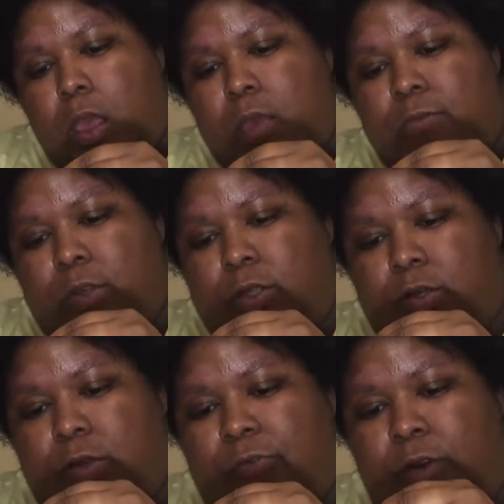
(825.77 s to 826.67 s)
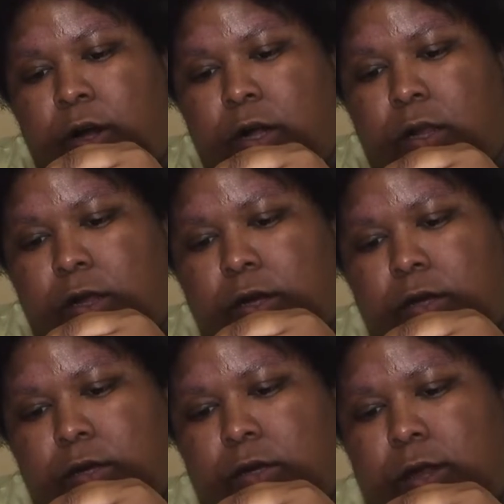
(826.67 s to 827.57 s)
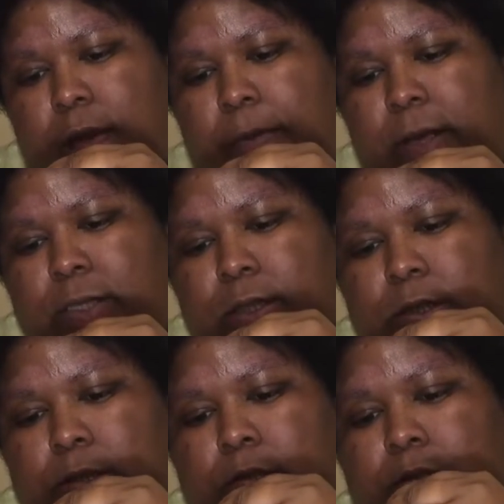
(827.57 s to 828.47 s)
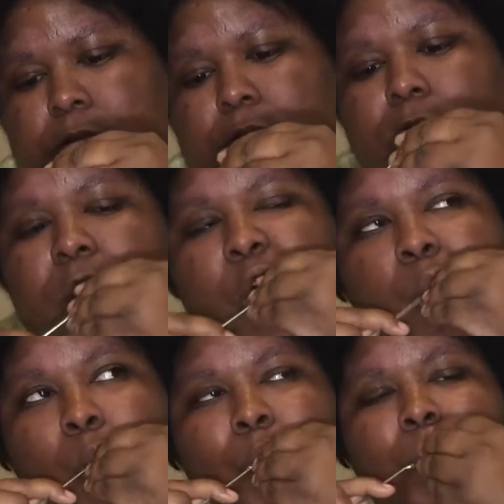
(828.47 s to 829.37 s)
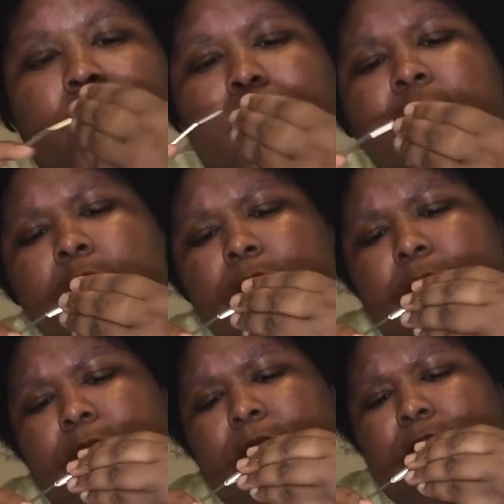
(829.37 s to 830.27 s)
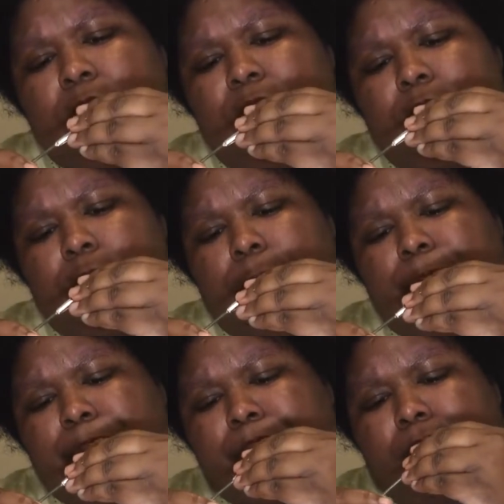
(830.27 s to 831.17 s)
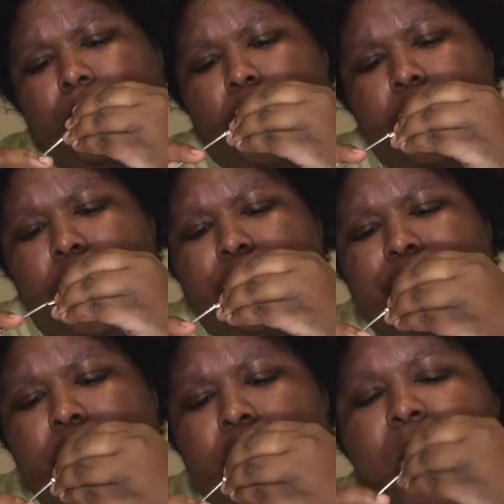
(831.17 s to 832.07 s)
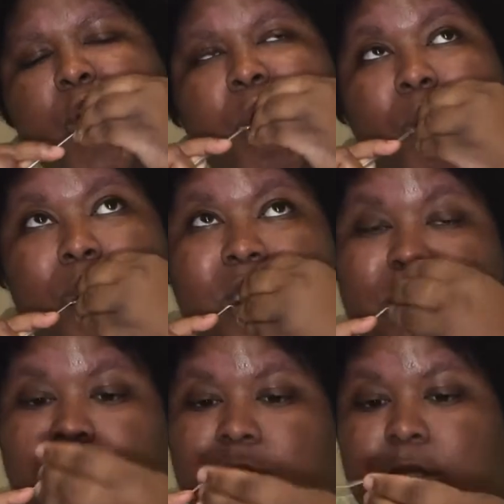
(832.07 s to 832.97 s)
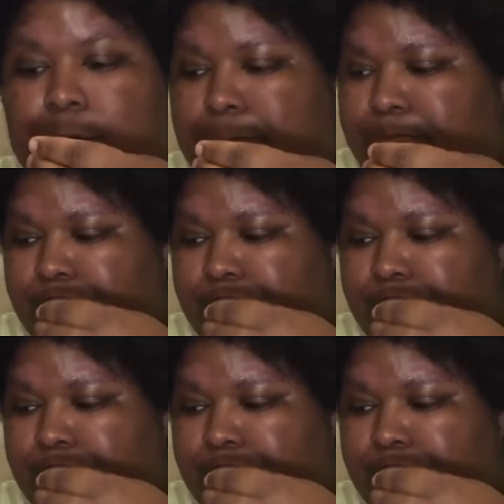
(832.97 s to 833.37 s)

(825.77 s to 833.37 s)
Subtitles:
Even though it snows in the fall, like places in like Chicago. Or New York, I think it was in the fall too. But it was dead in winter.